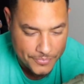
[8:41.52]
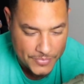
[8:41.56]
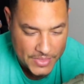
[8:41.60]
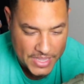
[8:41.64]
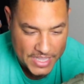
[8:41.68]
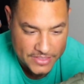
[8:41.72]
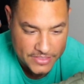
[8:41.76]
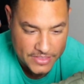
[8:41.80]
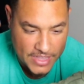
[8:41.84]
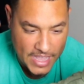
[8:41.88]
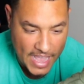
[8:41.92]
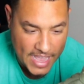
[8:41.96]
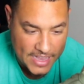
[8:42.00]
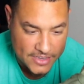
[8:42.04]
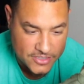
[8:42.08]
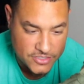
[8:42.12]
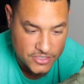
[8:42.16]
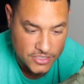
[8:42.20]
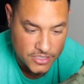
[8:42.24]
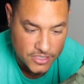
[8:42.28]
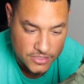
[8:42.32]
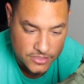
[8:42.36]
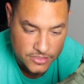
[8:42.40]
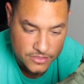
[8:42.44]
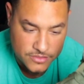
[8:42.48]
It
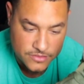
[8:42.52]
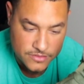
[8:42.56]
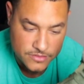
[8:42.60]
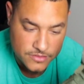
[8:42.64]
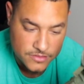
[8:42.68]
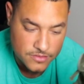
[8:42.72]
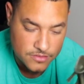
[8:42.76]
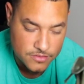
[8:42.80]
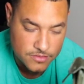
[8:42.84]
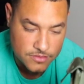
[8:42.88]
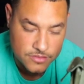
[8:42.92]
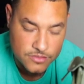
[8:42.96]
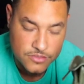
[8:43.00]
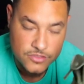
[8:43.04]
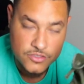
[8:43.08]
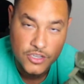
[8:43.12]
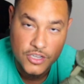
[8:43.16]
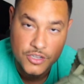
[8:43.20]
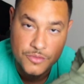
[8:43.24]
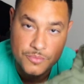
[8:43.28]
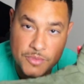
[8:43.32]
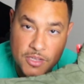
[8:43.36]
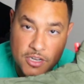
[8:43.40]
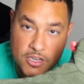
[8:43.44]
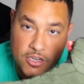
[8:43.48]
actually
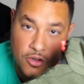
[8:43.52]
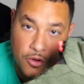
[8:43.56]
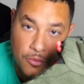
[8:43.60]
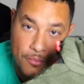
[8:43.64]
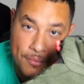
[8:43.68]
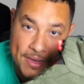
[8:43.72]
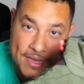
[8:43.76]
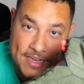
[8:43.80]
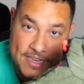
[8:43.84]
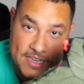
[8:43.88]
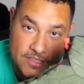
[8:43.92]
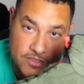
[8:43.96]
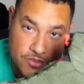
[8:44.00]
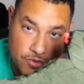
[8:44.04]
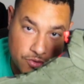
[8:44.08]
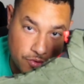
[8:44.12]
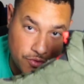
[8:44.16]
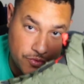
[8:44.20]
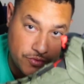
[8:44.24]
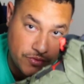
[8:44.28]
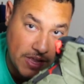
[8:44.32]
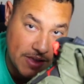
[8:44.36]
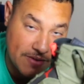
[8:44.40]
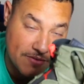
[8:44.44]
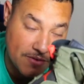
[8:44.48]
took me a little minute to
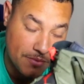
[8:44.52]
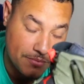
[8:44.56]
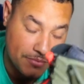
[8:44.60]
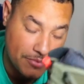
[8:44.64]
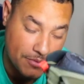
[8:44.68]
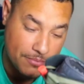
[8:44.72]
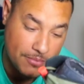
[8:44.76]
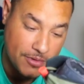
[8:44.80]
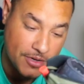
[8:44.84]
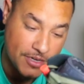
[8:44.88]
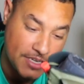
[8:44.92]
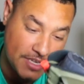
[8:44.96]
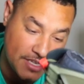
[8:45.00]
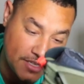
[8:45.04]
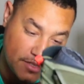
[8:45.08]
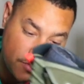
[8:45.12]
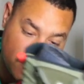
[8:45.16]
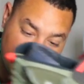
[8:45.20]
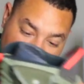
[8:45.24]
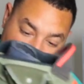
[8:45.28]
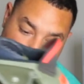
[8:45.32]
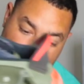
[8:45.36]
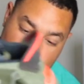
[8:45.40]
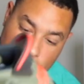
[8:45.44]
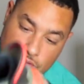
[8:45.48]
save up the money
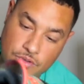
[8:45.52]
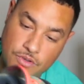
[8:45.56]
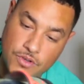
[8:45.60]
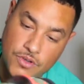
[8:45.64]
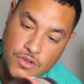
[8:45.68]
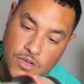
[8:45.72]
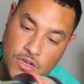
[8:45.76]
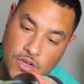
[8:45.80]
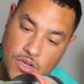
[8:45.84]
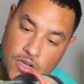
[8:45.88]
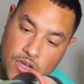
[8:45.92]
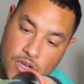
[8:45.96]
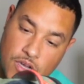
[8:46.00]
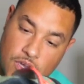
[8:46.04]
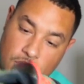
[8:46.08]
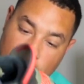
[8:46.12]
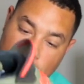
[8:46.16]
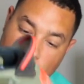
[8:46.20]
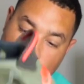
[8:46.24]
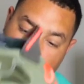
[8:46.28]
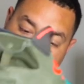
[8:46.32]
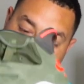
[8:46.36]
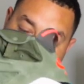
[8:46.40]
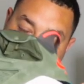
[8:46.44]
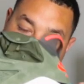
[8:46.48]
to
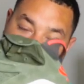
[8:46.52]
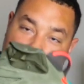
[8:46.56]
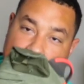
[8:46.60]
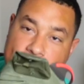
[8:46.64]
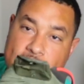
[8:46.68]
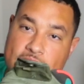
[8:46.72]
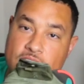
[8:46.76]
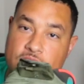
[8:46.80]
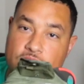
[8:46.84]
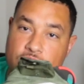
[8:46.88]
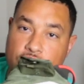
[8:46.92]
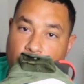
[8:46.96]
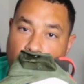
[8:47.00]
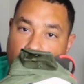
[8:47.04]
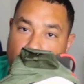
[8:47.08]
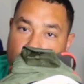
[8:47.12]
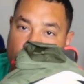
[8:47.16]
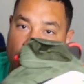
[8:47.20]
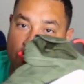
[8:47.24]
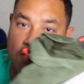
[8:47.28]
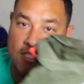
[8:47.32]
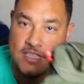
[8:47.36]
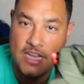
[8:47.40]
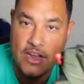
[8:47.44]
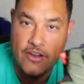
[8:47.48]
get these joints,
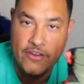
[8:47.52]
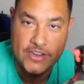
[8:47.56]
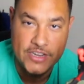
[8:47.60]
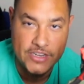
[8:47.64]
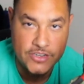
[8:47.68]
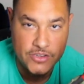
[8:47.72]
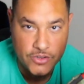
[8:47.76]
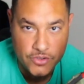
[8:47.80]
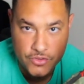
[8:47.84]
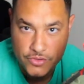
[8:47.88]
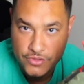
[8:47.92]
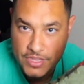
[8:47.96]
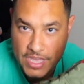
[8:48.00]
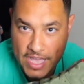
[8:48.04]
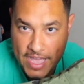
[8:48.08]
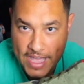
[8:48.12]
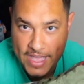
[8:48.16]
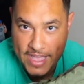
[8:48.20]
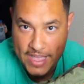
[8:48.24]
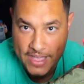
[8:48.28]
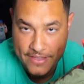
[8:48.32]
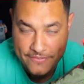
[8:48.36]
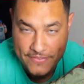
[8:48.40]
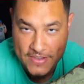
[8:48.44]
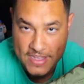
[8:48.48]
because I already knew
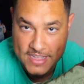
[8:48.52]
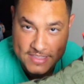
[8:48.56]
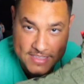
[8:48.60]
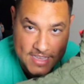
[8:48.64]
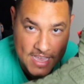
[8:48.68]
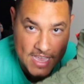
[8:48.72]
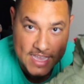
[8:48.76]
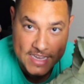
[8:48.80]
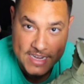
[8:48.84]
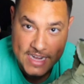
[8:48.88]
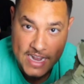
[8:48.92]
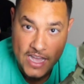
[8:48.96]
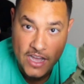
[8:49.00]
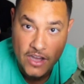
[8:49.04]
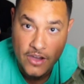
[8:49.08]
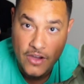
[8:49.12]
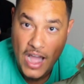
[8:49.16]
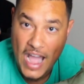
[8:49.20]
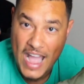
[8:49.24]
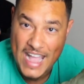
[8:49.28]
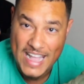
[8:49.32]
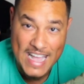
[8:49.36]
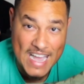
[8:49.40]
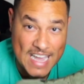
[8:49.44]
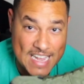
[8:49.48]
that if I take an L,
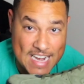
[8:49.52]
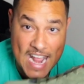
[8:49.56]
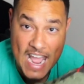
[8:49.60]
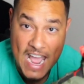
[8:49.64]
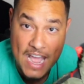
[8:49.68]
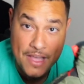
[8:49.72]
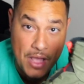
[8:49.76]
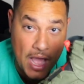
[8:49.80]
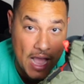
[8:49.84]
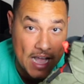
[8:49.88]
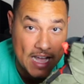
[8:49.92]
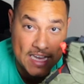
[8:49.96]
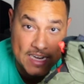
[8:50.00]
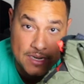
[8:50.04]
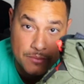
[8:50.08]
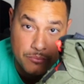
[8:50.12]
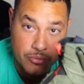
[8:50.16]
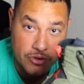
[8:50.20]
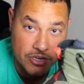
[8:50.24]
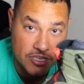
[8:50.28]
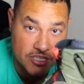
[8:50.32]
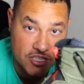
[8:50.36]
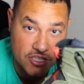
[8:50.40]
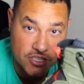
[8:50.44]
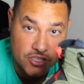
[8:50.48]
I gotta
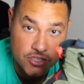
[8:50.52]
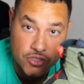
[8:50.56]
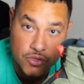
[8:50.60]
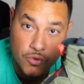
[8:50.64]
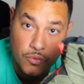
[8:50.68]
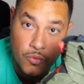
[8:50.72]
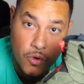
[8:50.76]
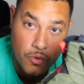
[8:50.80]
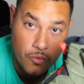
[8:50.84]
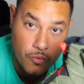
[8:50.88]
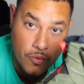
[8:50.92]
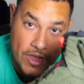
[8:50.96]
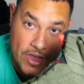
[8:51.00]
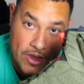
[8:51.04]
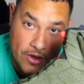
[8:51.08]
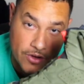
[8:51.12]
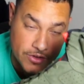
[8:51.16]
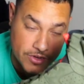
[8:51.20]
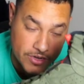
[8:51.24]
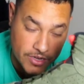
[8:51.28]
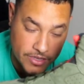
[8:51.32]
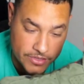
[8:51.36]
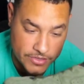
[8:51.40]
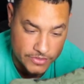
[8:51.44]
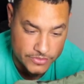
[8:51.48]
bring this shoe one way or
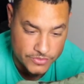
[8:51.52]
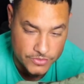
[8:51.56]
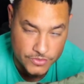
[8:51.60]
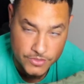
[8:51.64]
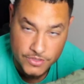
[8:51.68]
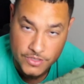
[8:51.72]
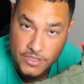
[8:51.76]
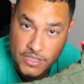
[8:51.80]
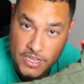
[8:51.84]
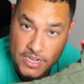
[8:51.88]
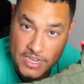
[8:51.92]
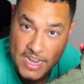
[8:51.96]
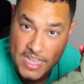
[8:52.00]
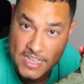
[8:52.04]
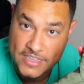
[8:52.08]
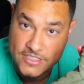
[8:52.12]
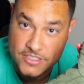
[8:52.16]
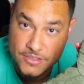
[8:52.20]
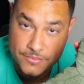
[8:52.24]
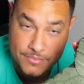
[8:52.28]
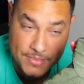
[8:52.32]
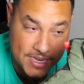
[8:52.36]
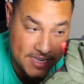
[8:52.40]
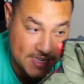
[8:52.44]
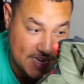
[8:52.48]
another to the
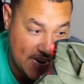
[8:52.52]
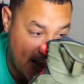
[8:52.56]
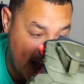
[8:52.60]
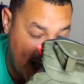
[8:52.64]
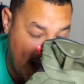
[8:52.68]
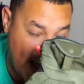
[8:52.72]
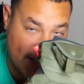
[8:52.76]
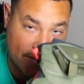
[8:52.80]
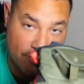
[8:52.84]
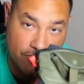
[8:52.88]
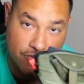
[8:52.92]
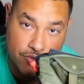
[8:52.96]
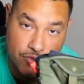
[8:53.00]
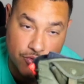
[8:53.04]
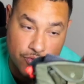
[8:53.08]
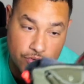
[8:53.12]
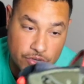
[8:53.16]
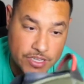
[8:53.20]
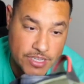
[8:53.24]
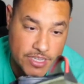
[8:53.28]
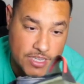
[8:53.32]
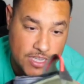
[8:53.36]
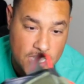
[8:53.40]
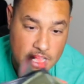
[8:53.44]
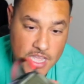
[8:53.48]
collection, man. I had to do
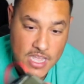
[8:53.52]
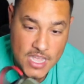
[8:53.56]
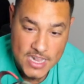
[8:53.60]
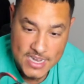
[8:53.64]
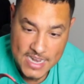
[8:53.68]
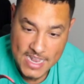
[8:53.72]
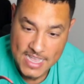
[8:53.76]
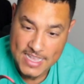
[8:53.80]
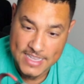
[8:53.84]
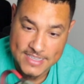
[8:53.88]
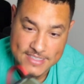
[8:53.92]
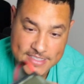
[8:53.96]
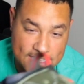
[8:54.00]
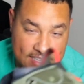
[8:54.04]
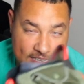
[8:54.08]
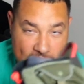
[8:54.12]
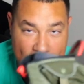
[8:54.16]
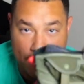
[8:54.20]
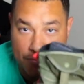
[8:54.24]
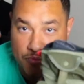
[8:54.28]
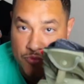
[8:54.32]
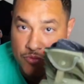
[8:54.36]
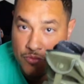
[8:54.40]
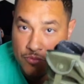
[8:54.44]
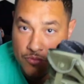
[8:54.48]
it. Like I said,
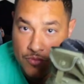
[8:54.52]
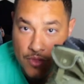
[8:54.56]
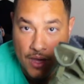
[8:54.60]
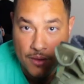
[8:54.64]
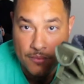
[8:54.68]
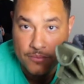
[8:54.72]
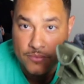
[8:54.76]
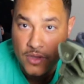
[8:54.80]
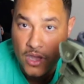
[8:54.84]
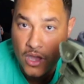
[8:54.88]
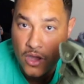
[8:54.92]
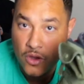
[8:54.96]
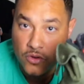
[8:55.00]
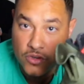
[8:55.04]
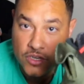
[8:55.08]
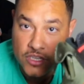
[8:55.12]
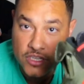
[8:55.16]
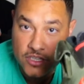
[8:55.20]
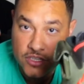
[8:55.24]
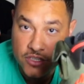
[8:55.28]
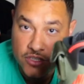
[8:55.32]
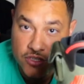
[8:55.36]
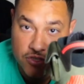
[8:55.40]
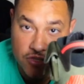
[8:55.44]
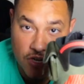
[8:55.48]
I'm only
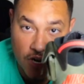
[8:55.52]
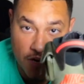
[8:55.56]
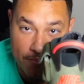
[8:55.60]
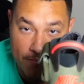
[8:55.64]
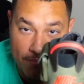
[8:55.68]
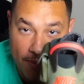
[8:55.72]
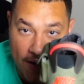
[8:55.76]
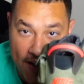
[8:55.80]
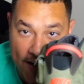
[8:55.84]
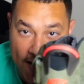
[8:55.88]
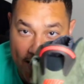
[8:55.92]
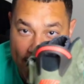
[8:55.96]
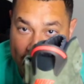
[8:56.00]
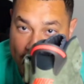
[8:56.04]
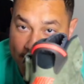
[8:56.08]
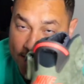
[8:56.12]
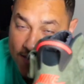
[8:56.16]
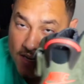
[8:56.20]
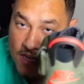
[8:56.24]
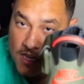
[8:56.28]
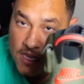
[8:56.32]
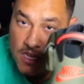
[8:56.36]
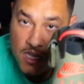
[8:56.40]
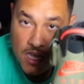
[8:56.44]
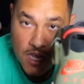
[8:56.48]
gonna start buying
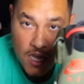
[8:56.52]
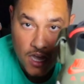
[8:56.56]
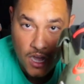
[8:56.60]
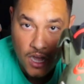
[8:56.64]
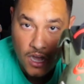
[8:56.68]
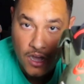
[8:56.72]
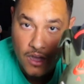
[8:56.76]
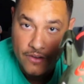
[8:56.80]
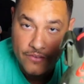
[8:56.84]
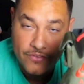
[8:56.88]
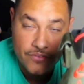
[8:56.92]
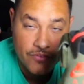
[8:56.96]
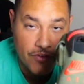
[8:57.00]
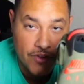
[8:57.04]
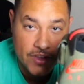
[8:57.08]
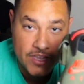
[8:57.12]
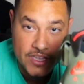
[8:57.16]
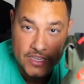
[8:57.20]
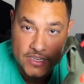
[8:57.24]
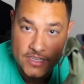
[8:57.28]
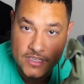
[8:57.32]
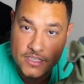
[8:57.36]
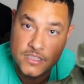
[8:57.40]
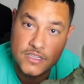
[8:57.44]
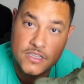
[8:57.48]

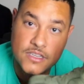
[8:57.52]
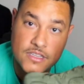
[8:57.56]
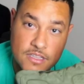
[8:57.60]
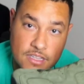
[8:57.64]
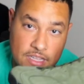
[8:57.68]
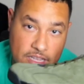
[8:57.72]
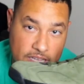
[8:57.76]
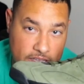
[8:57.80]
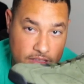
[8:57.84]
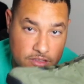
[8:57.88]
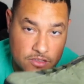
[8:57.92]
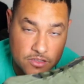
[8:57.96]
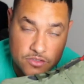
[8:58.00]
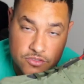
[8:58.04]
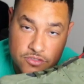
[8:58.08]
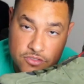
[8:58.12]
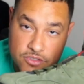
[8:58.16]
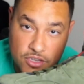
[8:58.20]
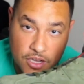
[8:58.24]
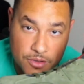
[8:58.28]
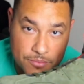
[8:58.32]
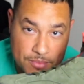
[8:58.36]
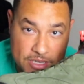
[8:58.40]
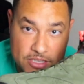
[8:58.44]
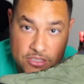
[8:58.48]
freaking
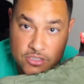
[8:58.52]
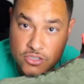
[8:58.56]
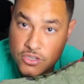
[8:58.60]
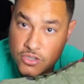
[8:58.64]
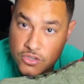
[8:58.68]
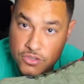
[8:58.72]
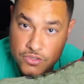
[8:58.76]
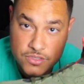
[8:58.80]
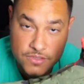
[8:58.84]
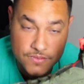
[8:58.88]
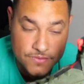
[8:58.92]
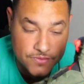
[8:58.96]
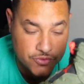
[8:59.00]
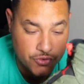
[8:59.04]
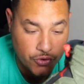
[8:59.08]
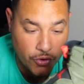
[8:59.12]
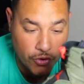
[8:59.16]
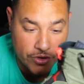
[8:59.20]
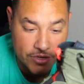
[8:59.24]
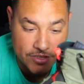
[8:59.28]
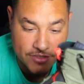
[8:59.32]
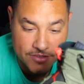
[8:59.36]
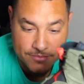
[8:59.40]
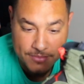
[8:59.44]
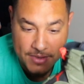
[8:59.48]
some exclusive
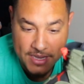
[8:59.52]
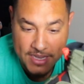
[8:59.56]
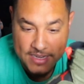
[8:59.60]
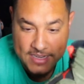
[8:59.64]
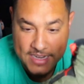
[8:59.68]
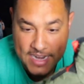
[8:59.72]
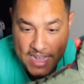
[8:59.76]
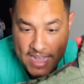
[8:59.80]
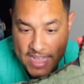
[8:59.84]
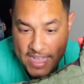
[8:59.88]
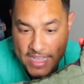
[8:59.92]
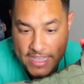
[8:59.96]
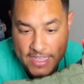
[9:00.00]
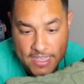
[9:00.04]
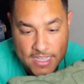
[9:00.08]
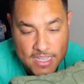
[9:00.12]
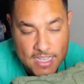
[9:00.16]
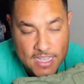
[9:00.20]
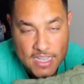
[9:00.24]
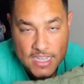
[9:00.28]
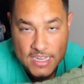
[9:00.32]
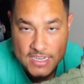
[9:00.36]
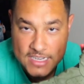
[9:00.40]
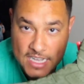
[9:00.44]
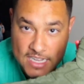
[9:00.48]
Jordans, man, like
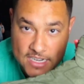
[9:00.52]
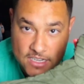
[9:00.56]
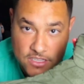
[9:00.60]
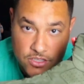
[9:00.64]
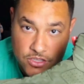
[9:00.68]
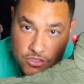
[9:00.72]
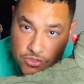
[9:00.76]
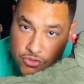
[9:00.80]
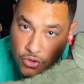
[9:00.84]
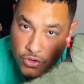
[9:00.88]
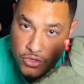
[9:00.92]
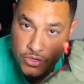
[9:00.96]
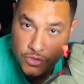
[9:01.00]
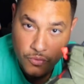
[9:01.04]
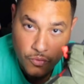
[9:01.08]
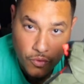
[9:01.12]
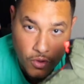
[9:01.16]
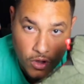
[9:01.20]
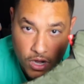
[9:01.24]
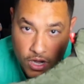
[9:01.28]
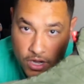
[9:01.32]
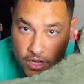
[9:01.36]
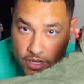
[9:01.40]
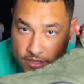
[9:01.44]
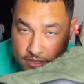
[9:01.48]
a lot of the Jordan
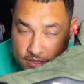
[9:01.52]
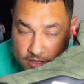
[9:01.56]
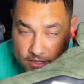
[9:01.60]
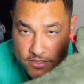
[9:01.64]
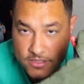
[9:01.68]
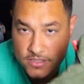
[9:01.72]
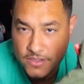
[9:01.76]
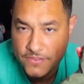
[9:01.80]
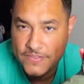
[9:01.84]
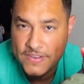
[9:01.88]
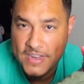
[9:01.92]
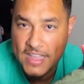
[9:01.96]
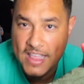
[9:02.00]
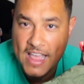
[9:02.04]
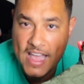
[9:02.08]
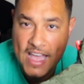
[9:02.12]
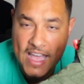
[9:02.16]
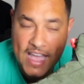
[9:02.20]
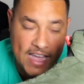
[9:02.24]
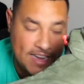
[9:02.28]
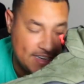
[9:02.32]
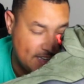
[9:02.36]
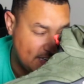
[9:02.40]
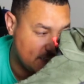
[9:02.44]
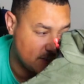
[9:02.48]
1s and stuff like that,
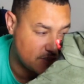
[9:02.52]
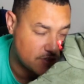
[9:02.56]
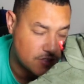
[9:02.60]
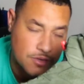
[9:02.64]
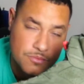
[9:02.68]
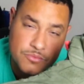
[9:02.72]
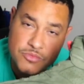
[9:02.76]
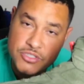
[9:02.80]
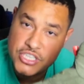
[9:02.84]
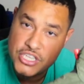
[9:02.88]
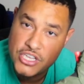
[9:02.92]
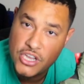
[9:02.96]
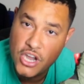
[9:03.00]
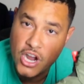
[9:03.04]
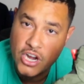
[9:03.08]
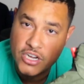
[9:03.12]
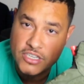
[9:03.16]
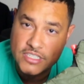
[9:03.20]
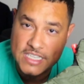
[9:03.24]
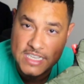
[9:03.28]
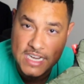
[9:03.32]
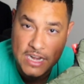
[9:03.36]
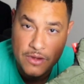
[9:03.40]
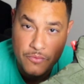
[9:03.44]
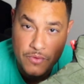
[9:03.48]
and then some GRs
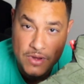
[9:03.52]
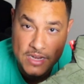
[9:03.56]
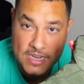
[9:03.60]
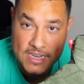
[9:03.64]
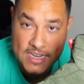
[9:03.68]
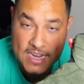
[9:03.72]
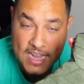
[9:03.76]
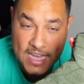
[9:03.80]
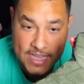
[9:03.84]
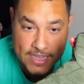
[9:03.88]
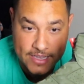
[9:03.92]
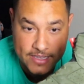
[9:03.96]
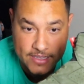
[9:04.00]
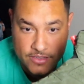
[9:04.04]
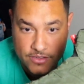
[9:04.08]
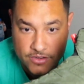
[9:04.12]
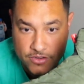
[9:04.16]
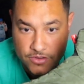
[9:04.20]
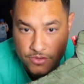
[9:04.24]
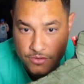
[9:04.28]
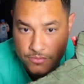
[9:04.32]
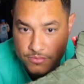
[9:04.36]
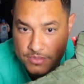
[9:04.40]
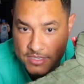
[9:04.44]
that I really like, you know what I'm